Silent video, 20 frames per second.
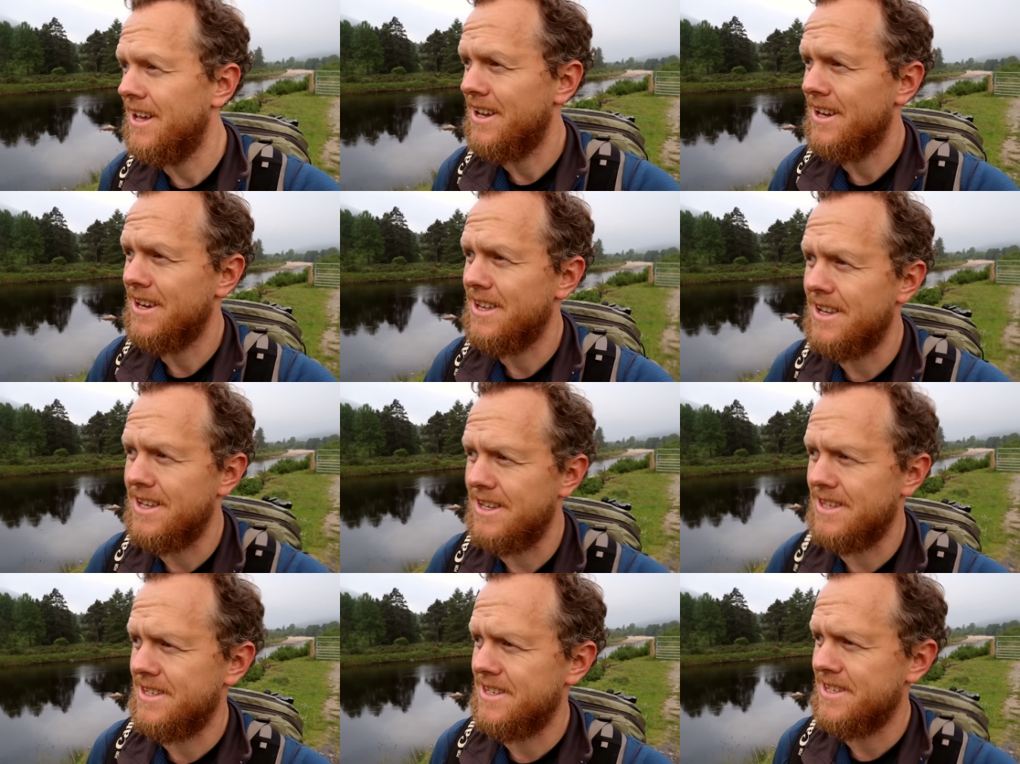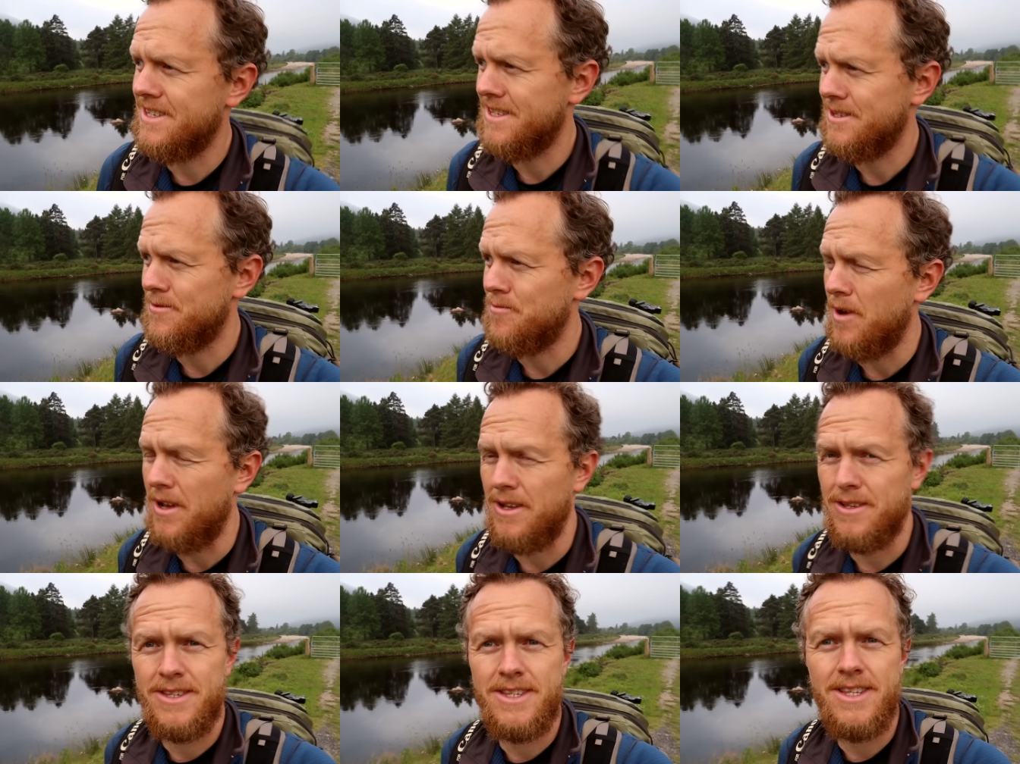It is
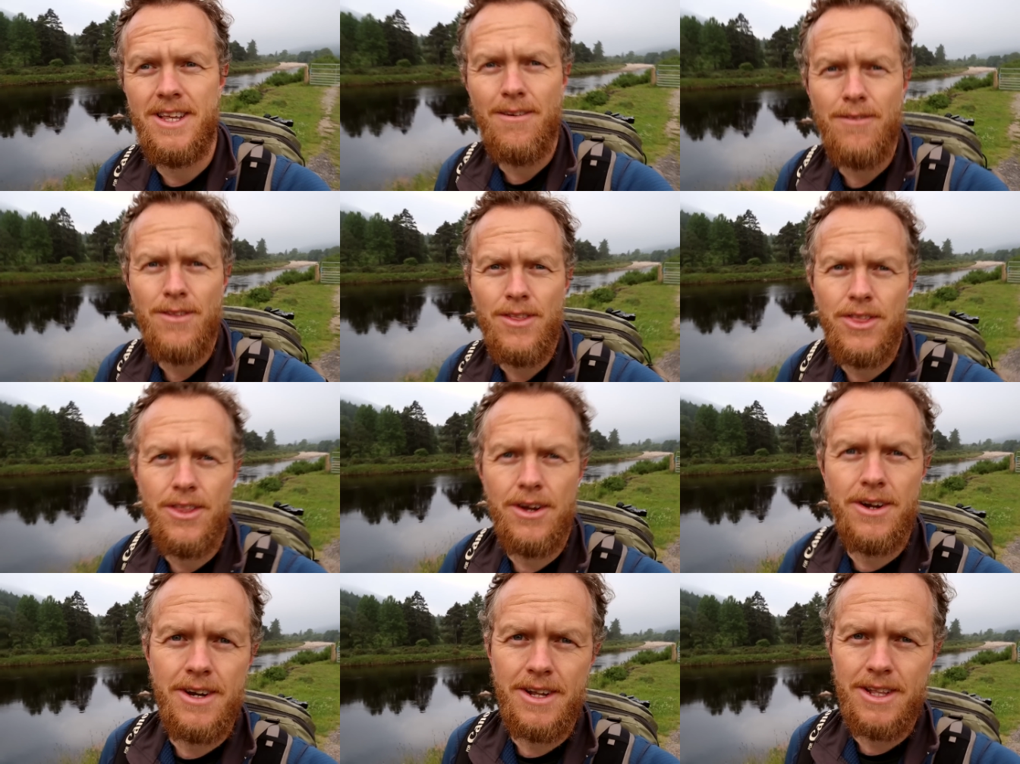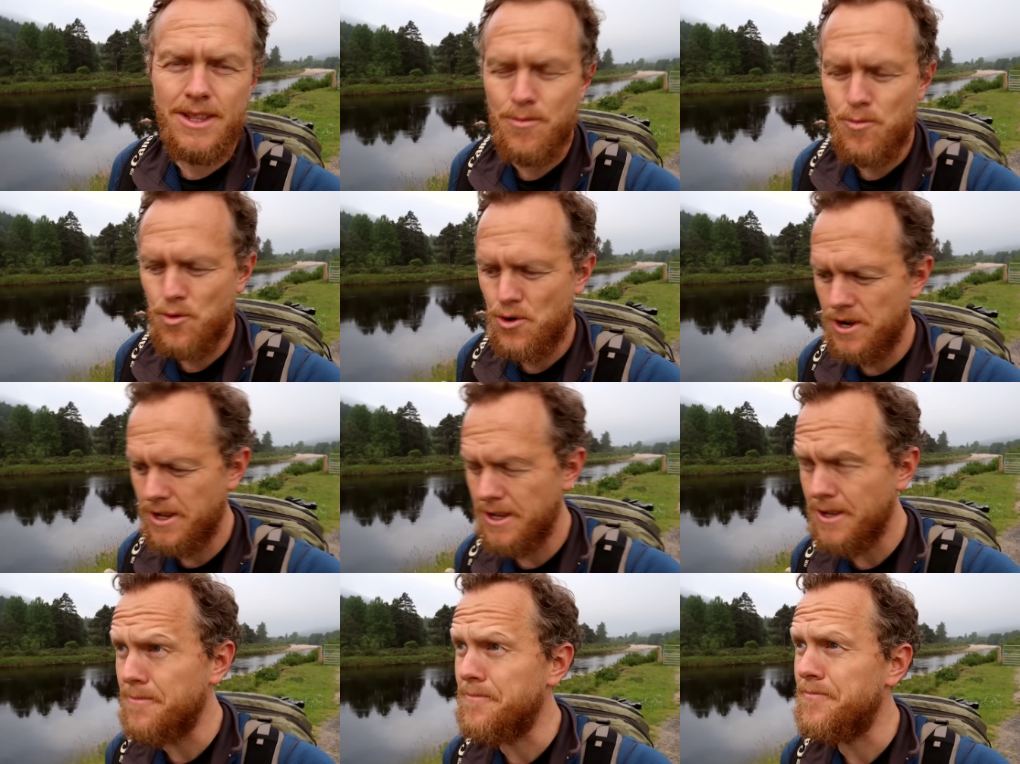about 7:30 in the
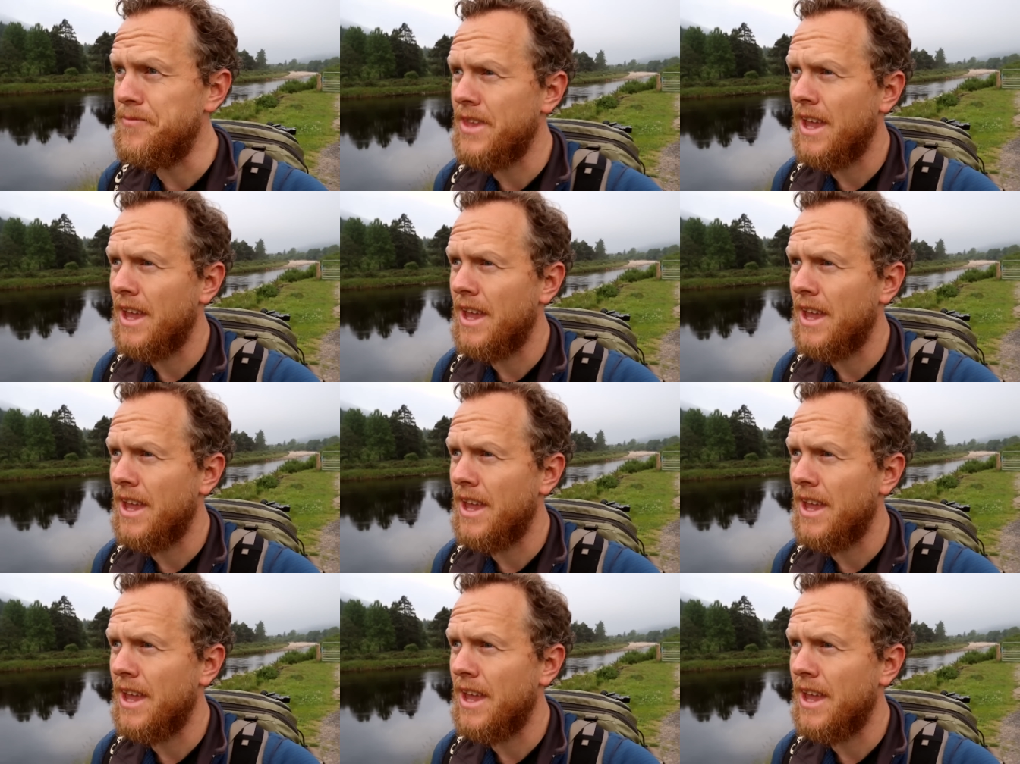morning.